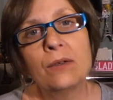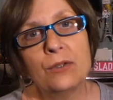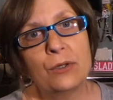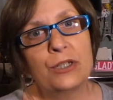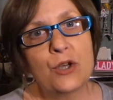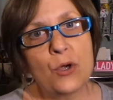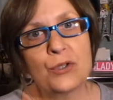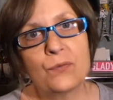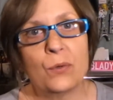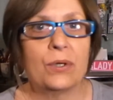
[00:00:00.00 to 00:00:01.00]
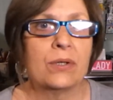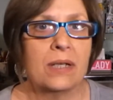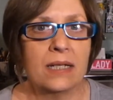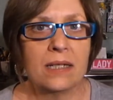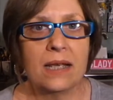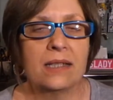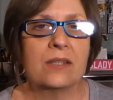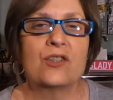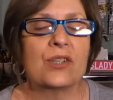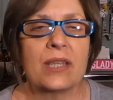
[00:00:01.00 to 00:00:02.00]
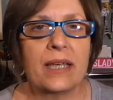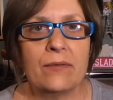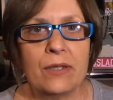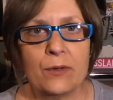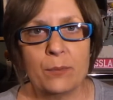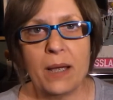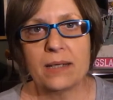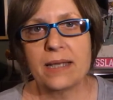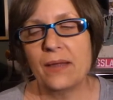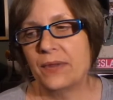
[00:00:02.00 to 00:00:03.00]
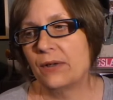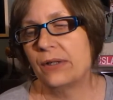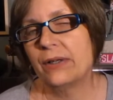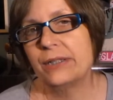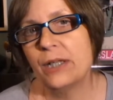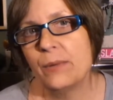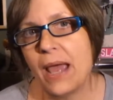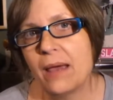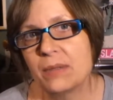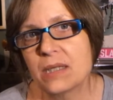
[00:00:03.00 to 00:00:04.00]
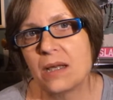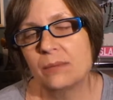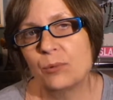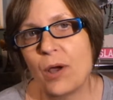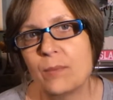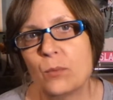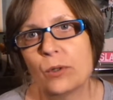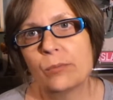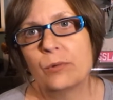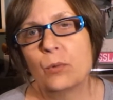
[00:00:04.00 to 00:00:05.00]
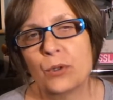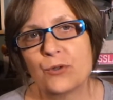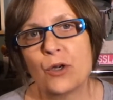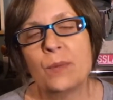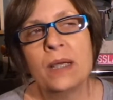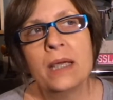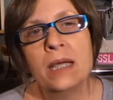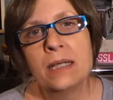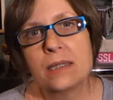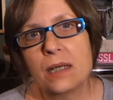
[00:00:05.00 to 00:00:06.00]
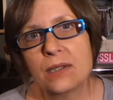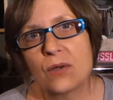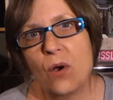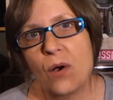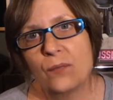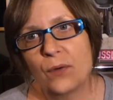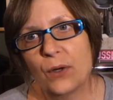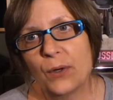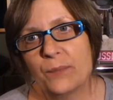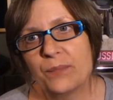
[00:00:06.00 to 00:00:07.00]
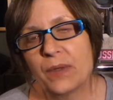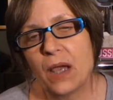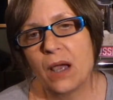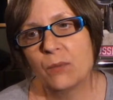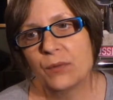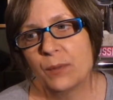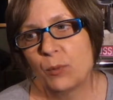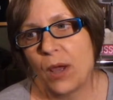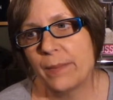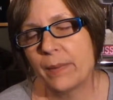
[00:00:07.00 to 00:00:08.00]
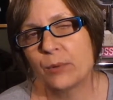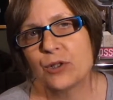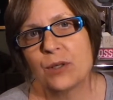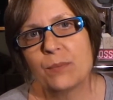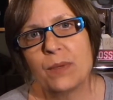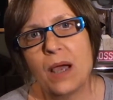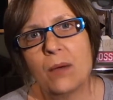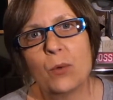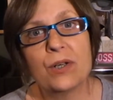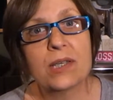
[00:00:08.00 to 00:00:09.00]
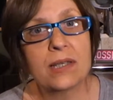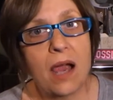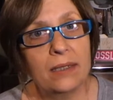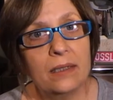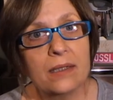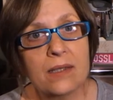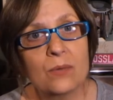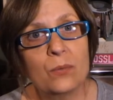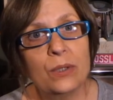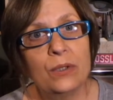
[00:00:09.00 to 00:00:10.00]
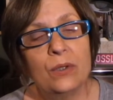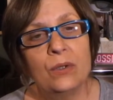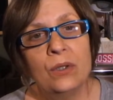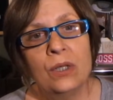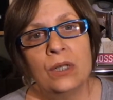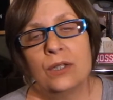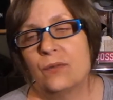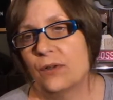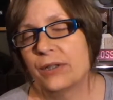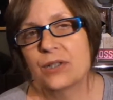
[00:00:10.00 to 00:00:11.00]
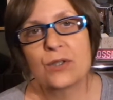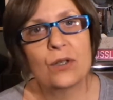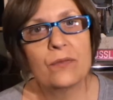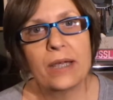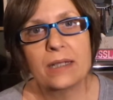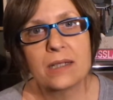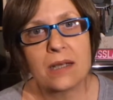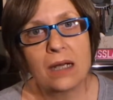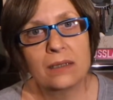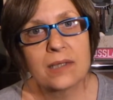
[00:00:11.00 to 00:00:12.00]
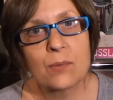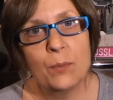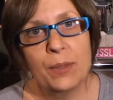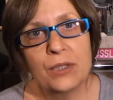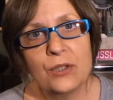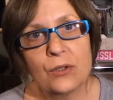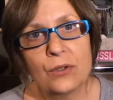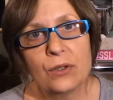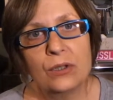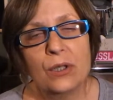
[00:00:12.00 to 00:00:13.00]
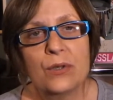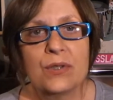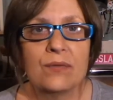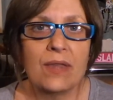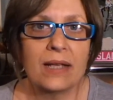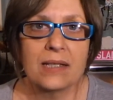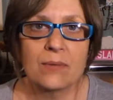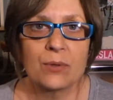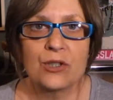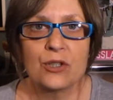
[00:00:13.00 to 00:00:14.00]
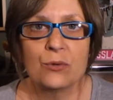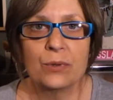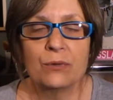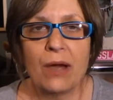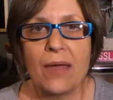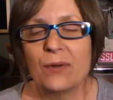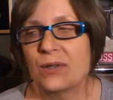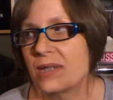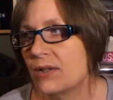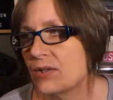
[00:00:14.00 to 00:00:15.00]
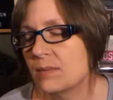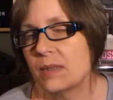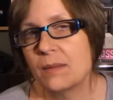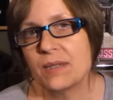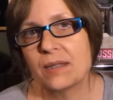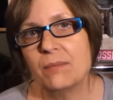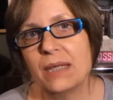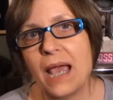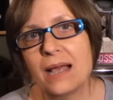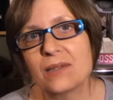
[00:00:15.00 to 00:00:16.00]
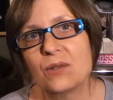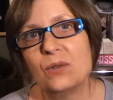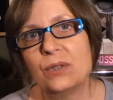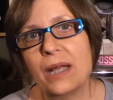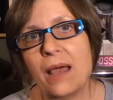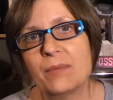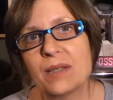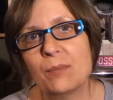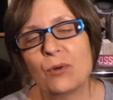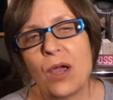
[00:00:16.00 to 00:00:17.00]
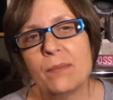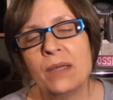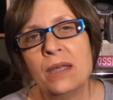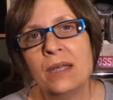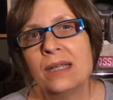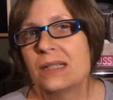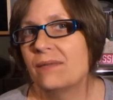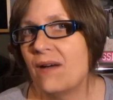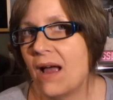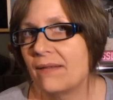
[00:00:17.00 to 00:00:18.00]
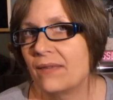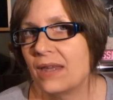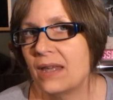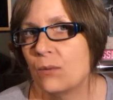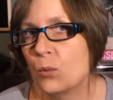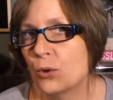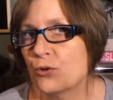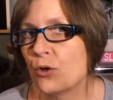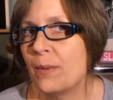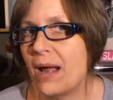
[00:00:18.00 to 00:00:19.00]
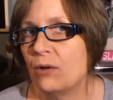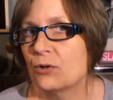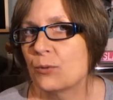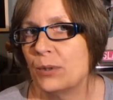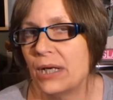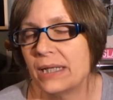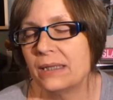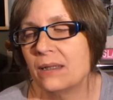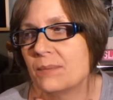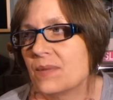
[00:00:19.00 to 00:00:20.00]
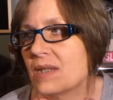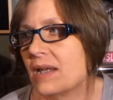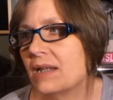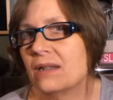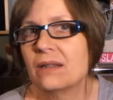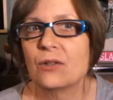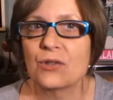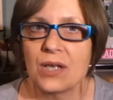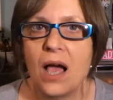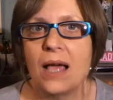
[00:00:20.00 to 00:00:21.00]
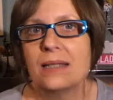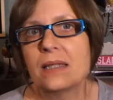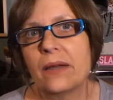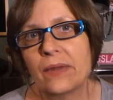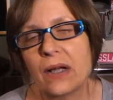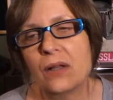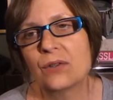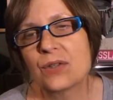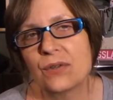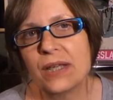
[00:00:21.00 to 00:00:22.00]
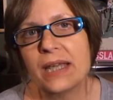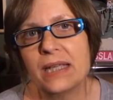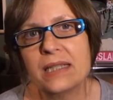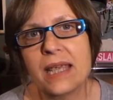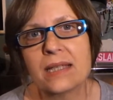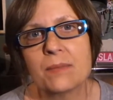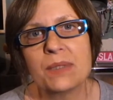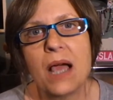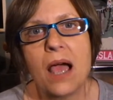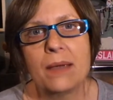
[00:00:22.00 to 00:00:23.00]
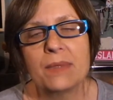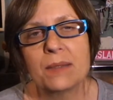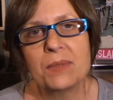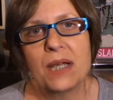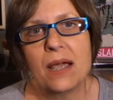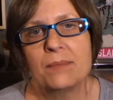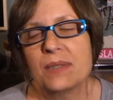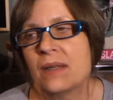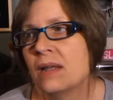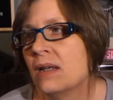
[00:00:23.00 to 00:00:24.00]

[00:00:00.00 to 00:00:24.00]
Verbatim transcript: you get charged for. It, it's just like every other box out there. Now I know Amazon Prime War Wardrobe does offer um, with the Prime membership um, where a stylist will, you fill out a survey and a stylist will pick your clothes if that's what you would rather because I know sometimes it can be a hassle on Amazon Prime to find the wardrobe eligible items in your size and in the color. So it could take some time sometimes.